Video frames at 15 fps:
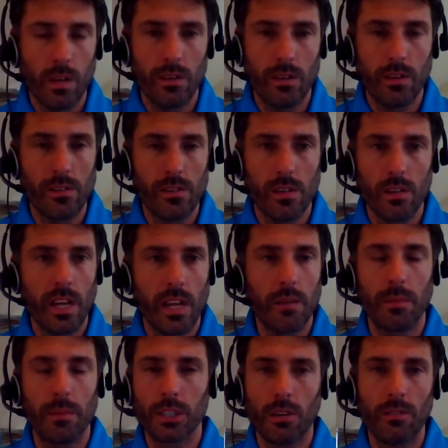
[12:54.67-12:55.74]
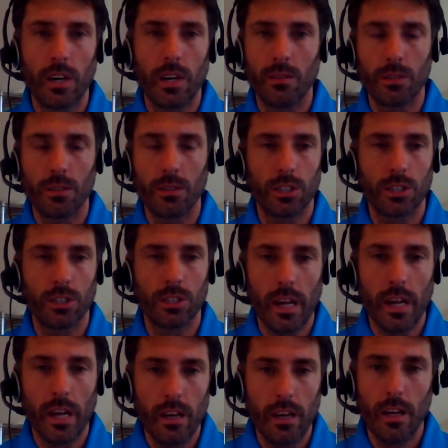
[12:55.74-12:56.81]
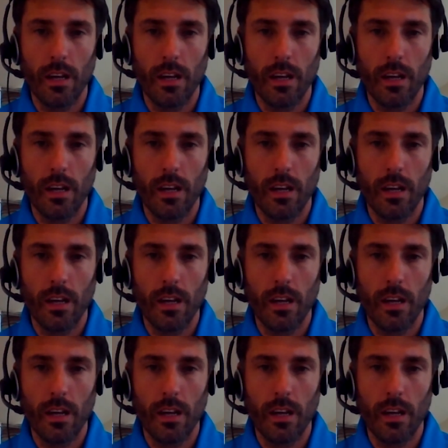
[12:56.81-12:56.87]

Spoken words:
It doesn't take much overhead, which is great.